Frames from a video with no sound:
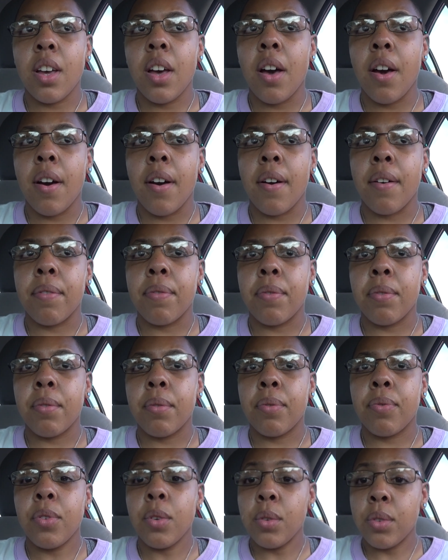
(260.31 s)
of
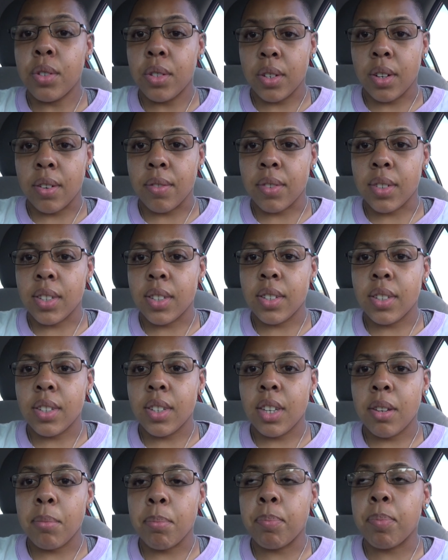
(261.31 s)
food service.